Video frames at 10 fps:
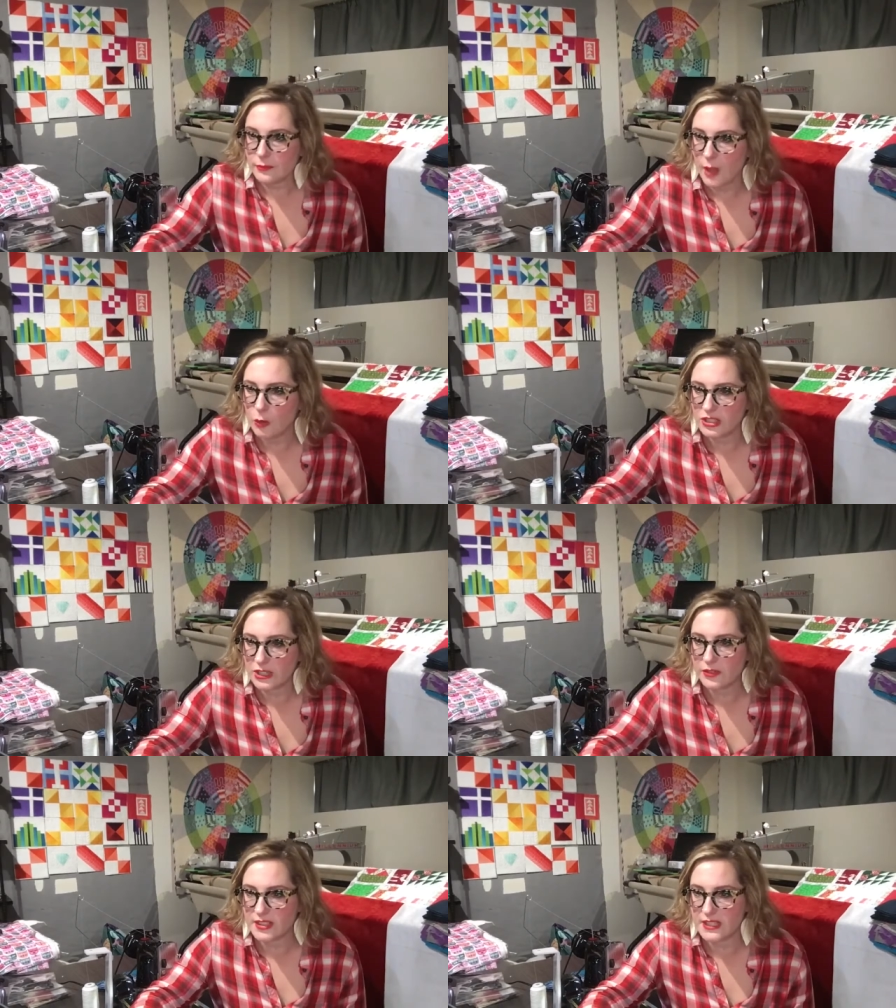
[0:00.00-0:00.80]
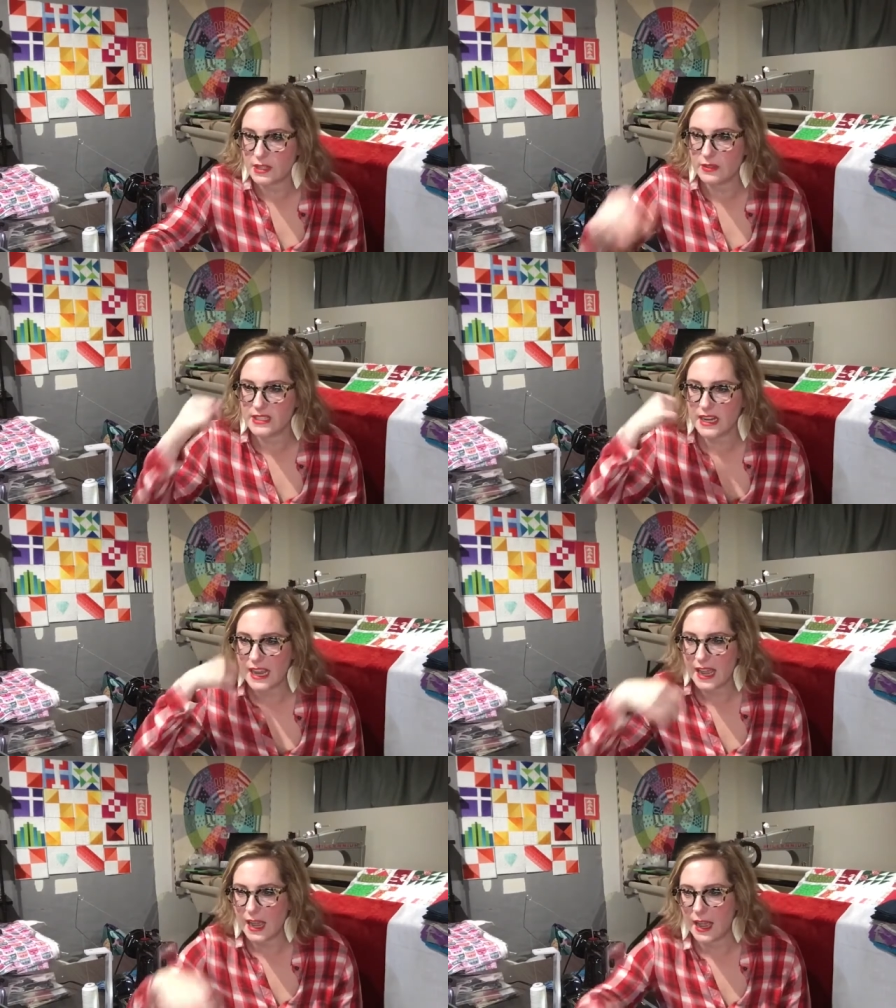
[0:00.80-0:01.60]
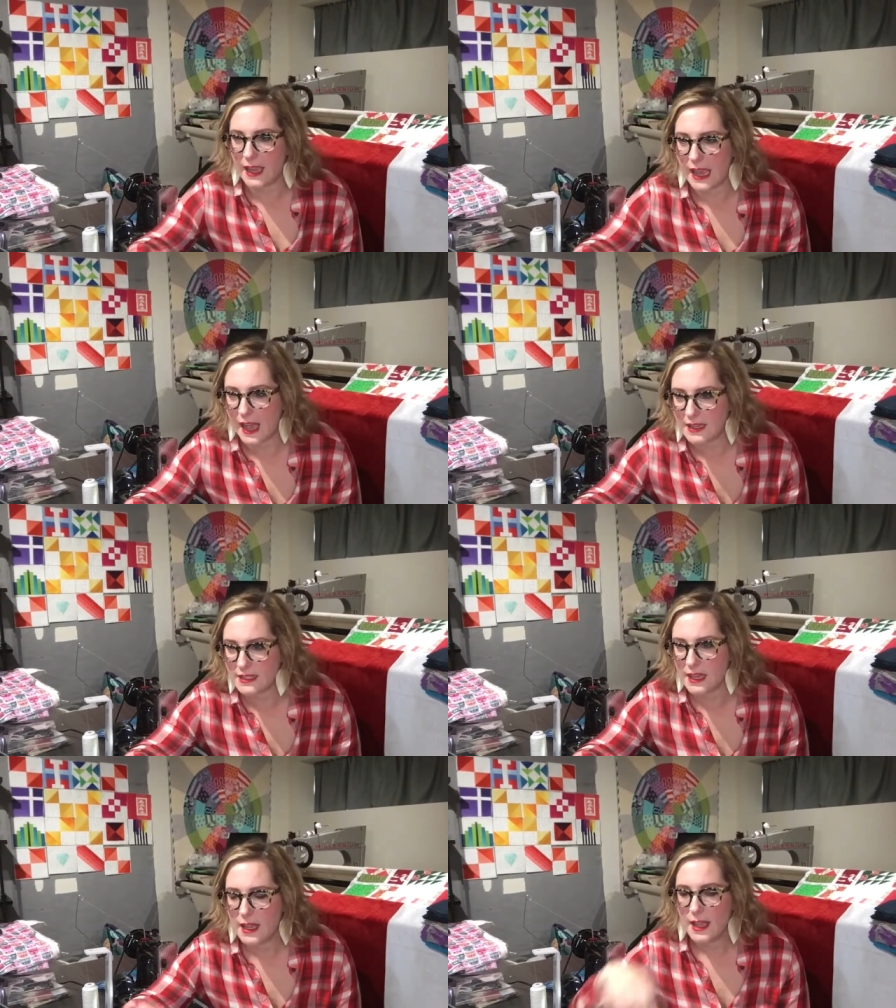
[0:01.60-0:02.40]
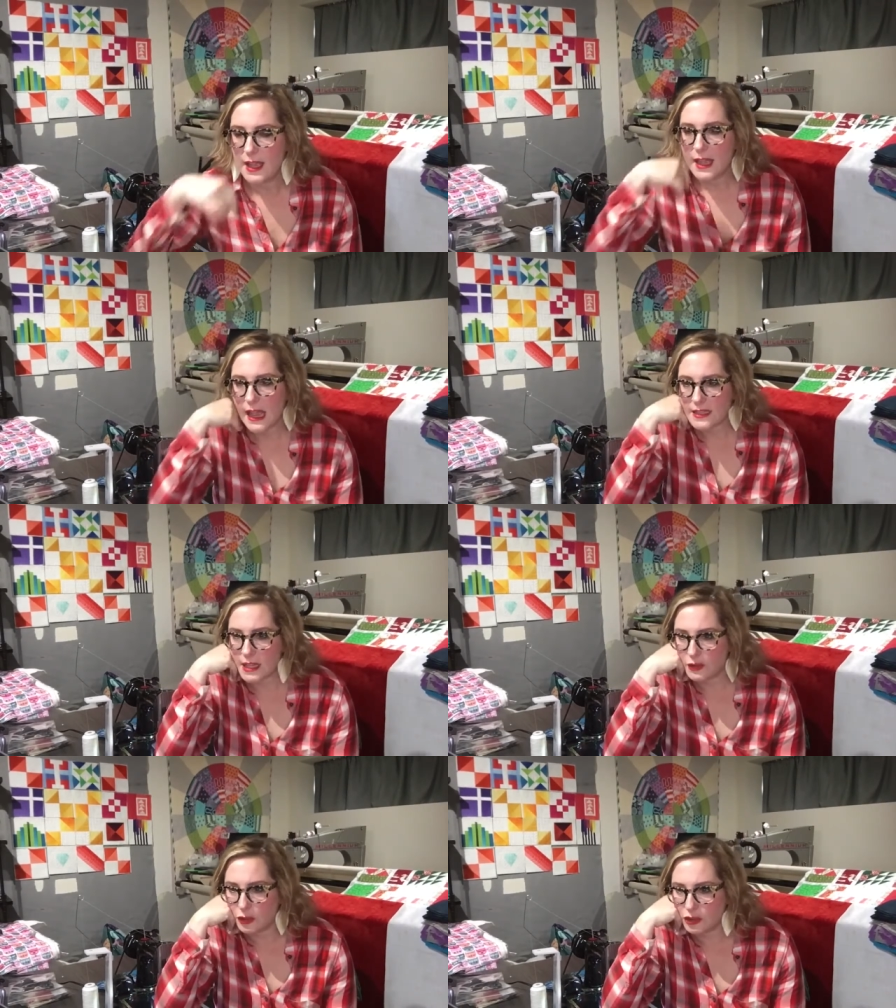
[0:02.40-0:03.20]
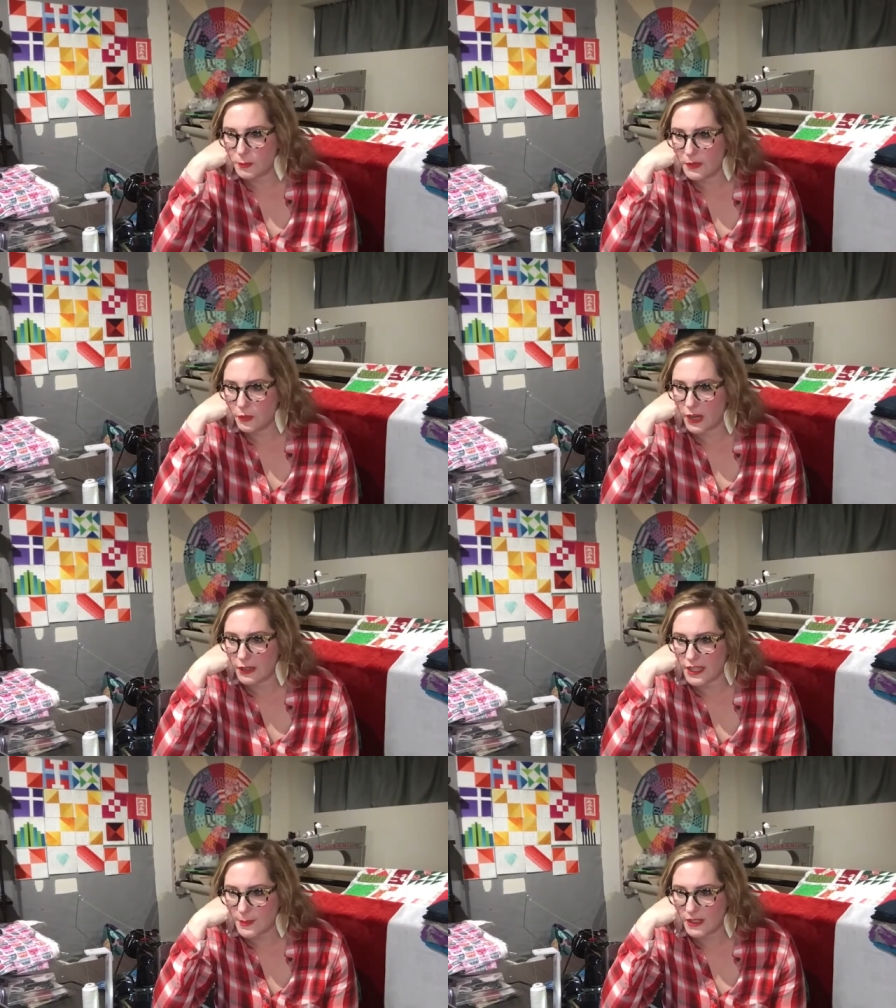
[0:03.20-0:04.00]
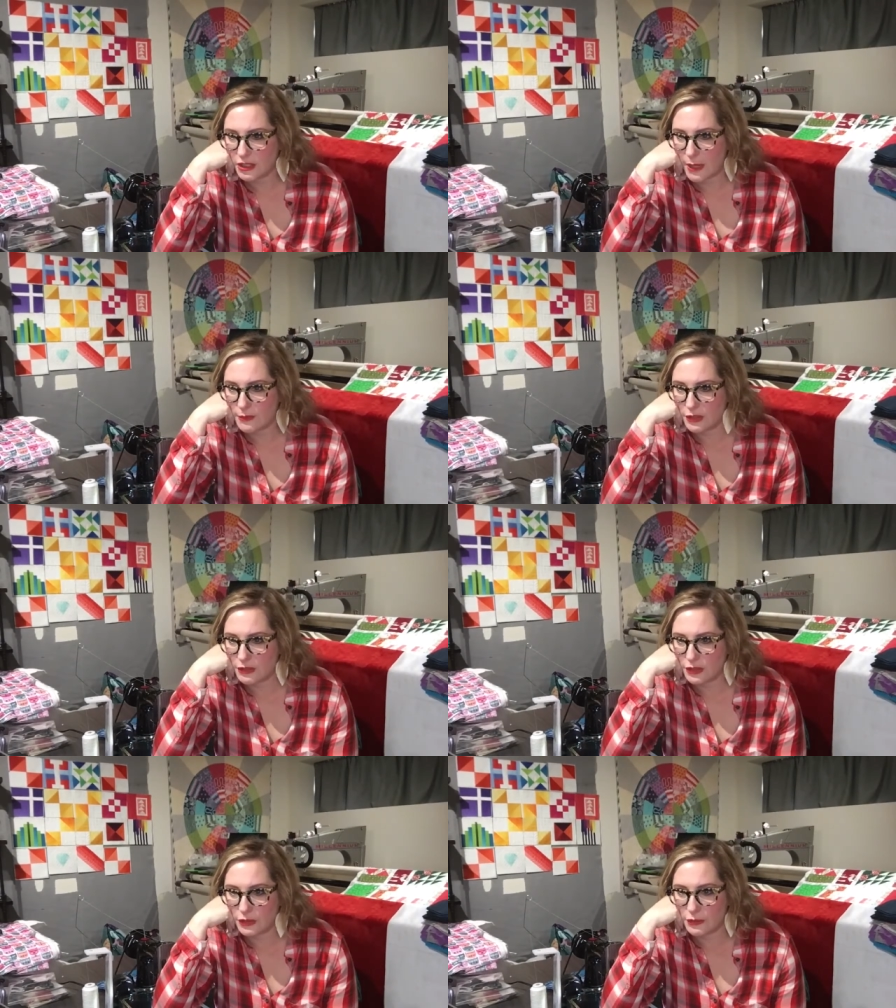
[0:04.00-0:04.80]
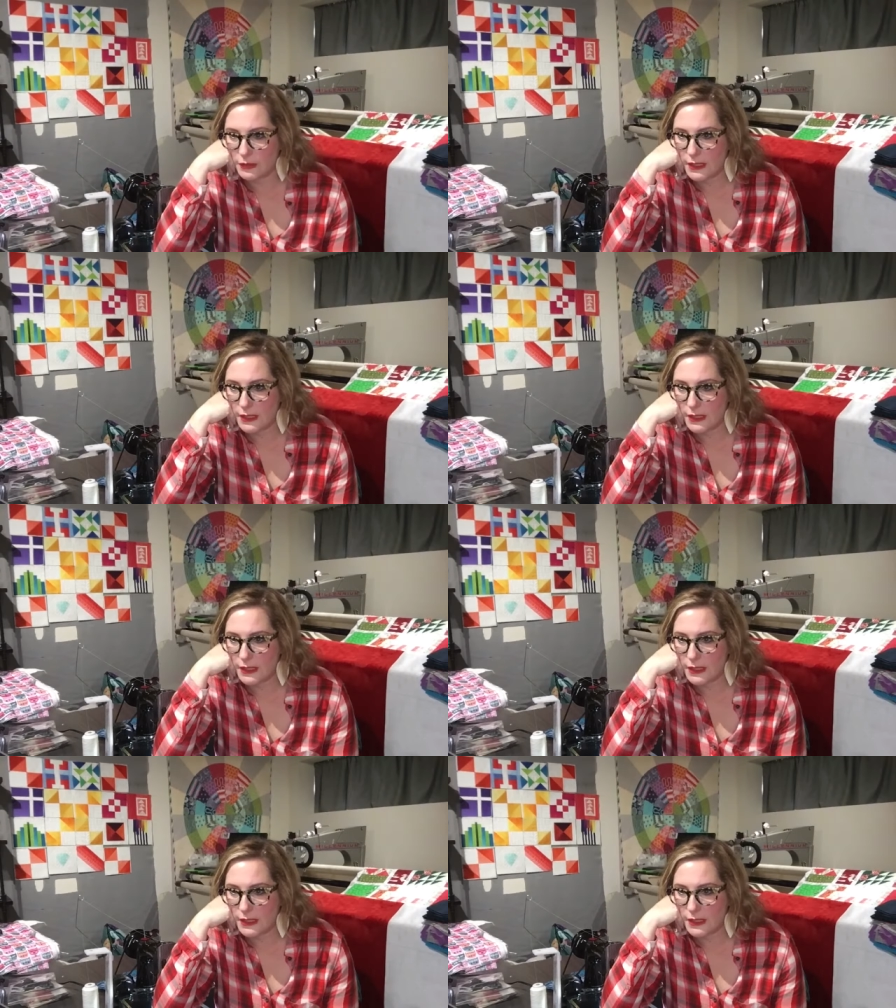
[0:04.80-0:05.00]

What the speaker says: Oh, Jennifer says, the reason I asked, as I told you before, I lost my shop due to